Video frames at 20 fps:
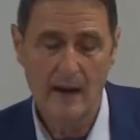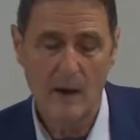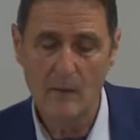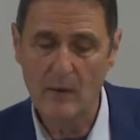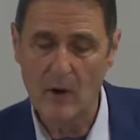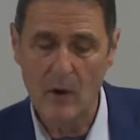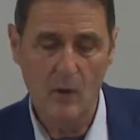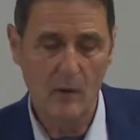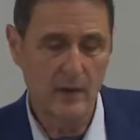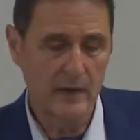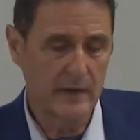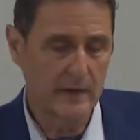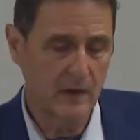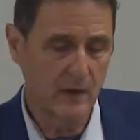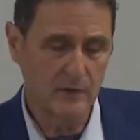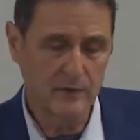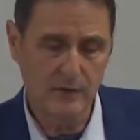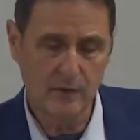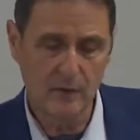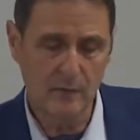Now, we already
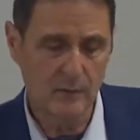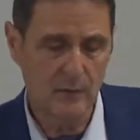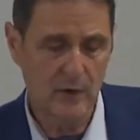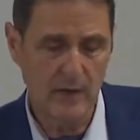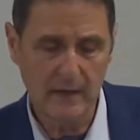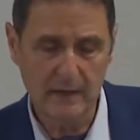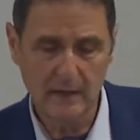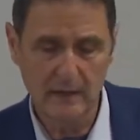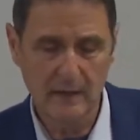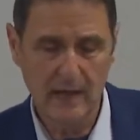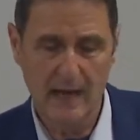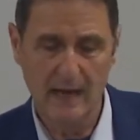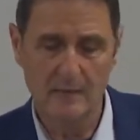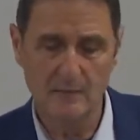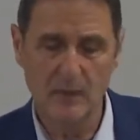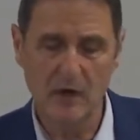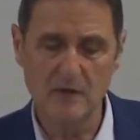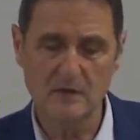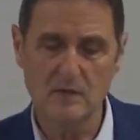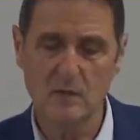know turmeric
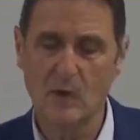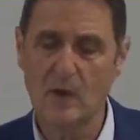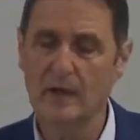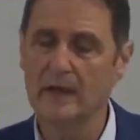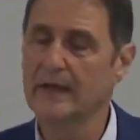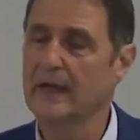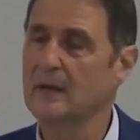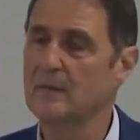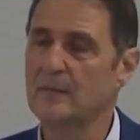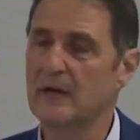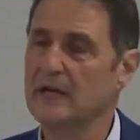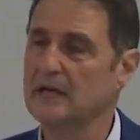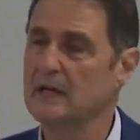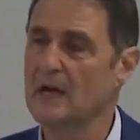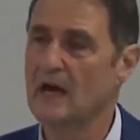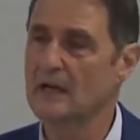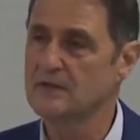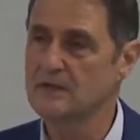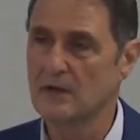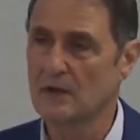and boswellia and
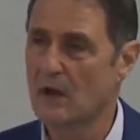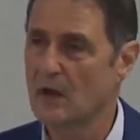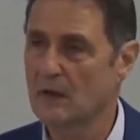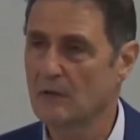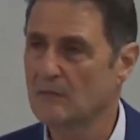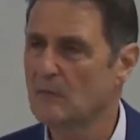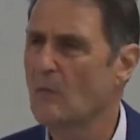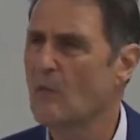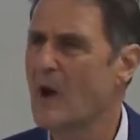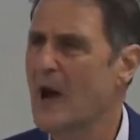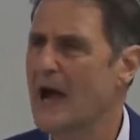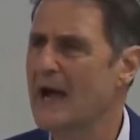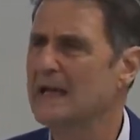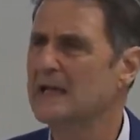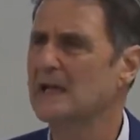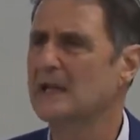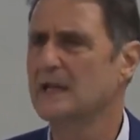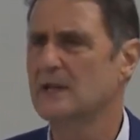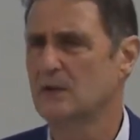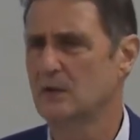pycnogenol are
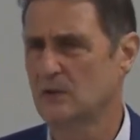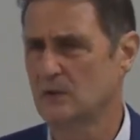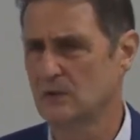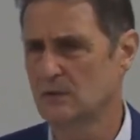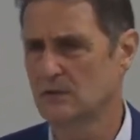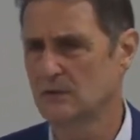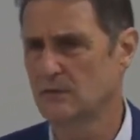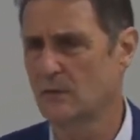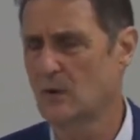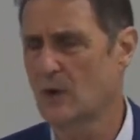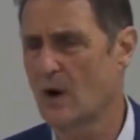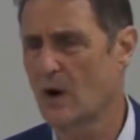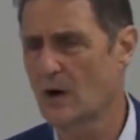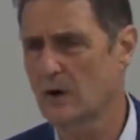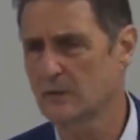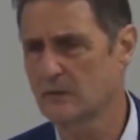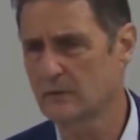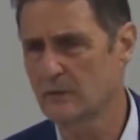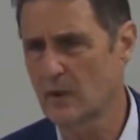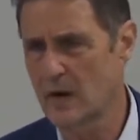widely used for
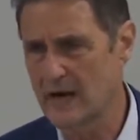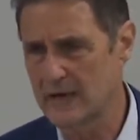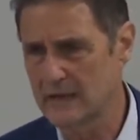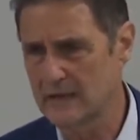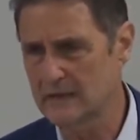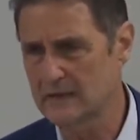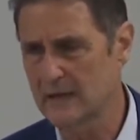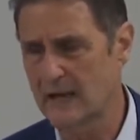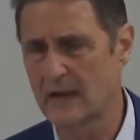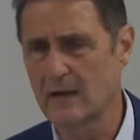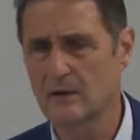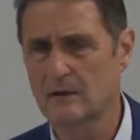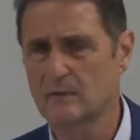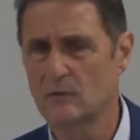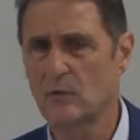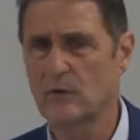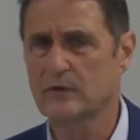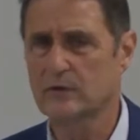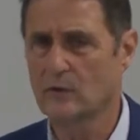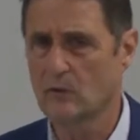arthritis
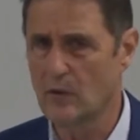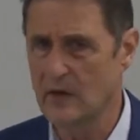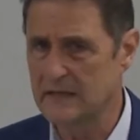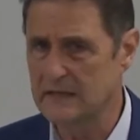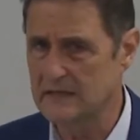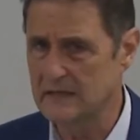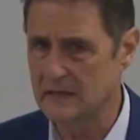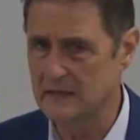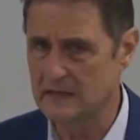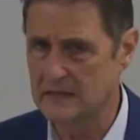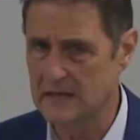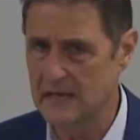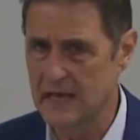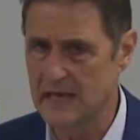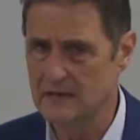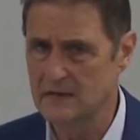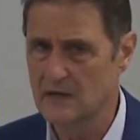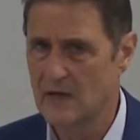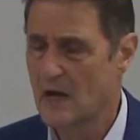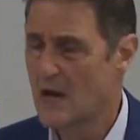and with great
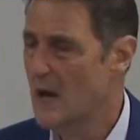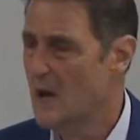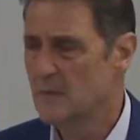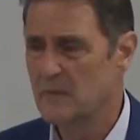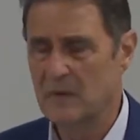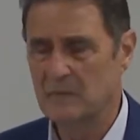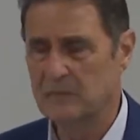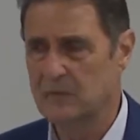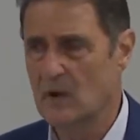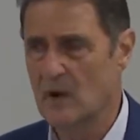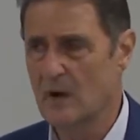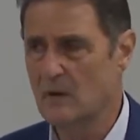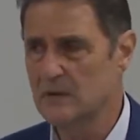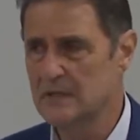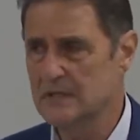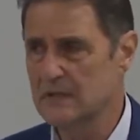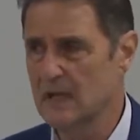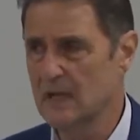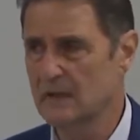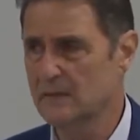success. People are
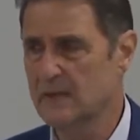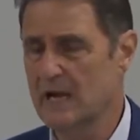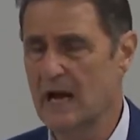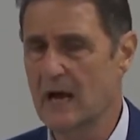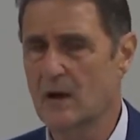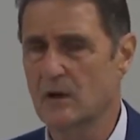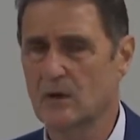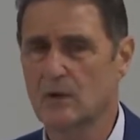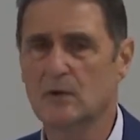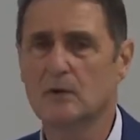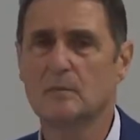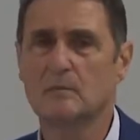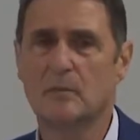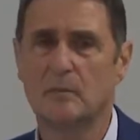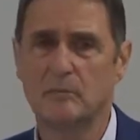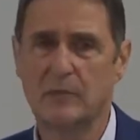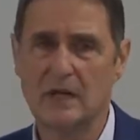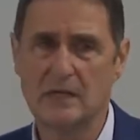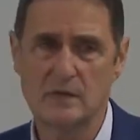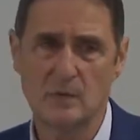always telling me how
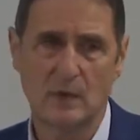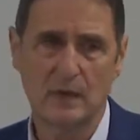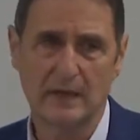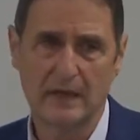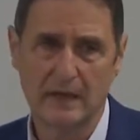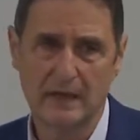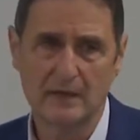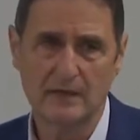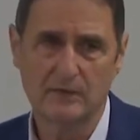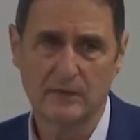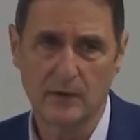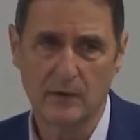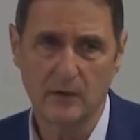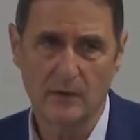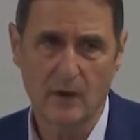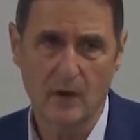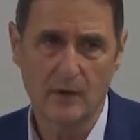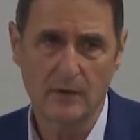good boswellia is for their